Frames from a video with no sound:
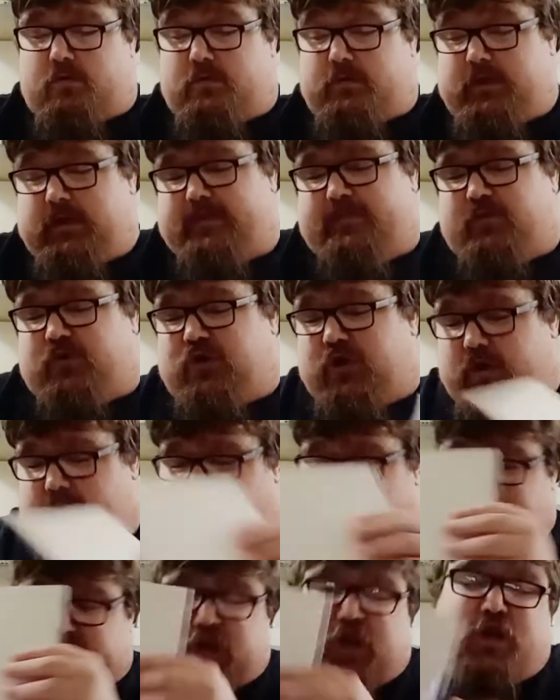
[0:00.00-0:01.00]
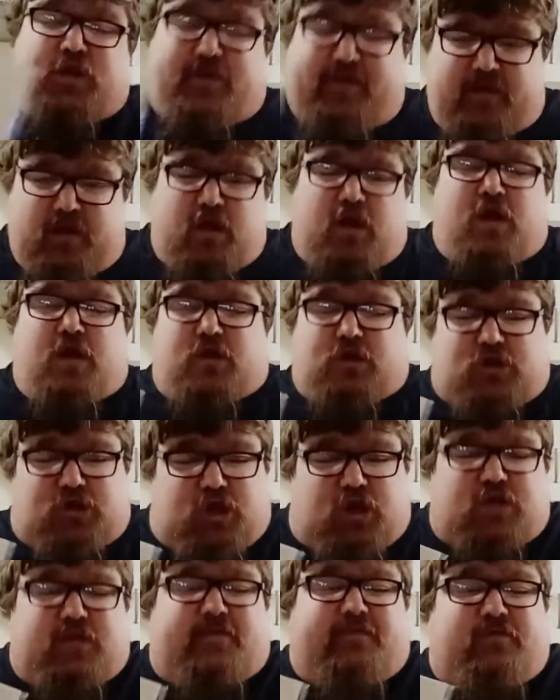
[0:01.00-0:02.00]

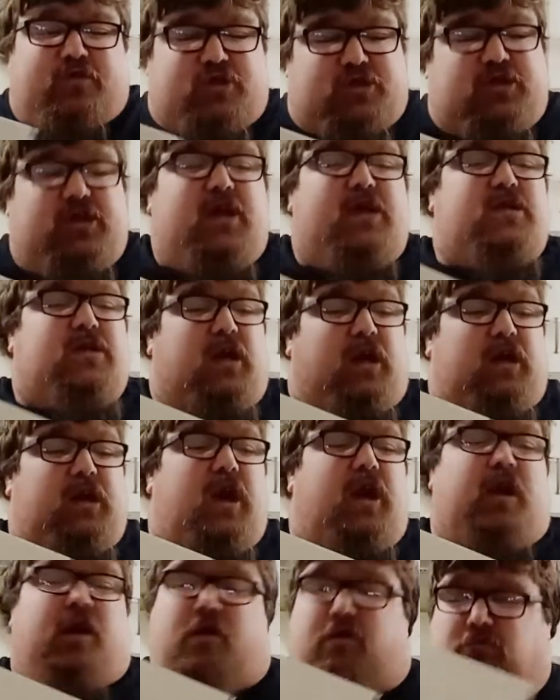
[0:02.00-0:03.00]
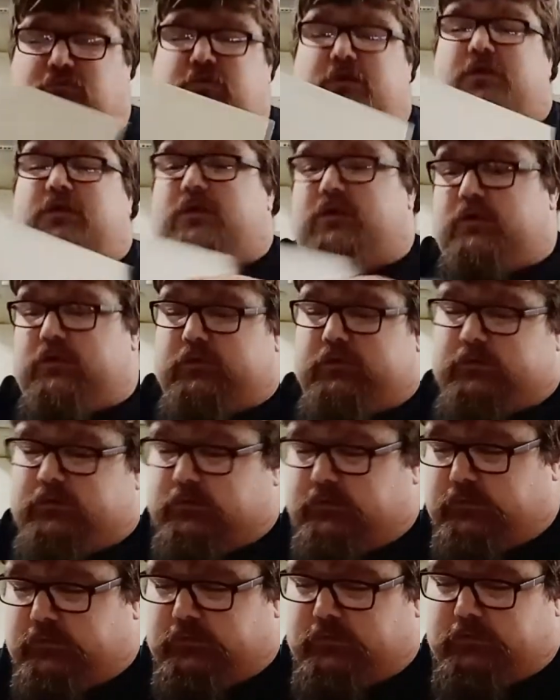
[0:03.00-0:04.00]
Just for shits and giggles.
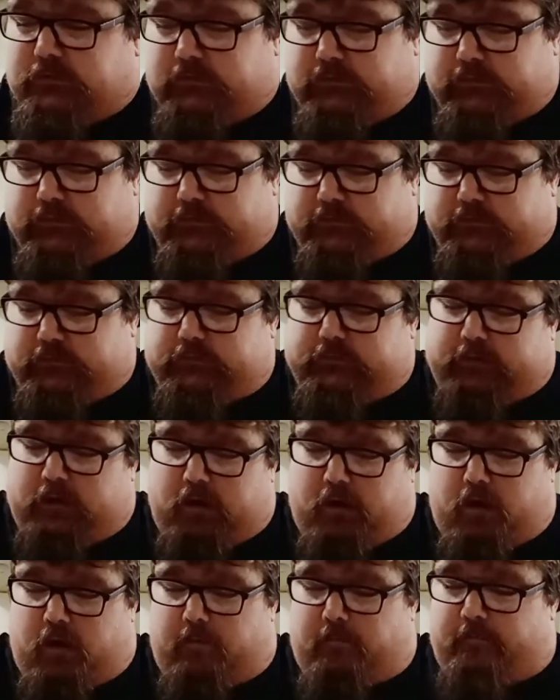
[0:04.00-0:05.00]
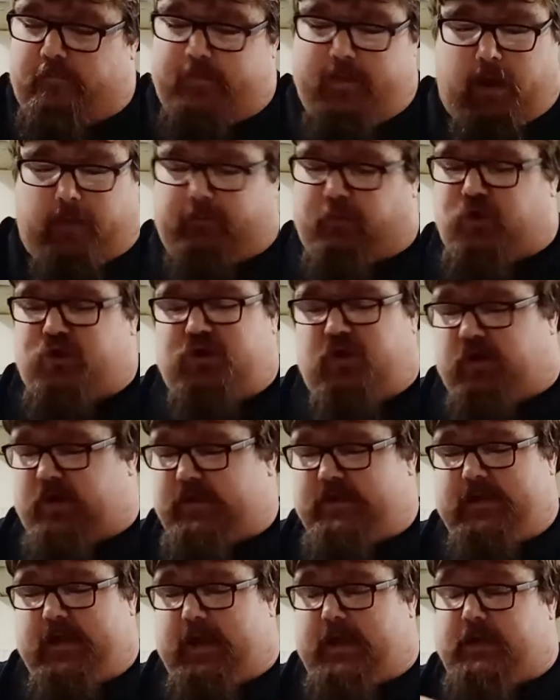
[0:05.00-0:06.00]
I'm going to show
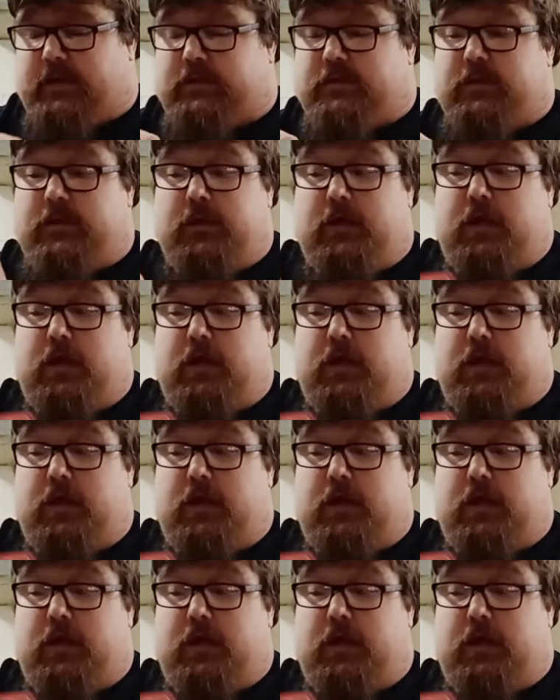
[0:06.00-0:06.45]
the titties.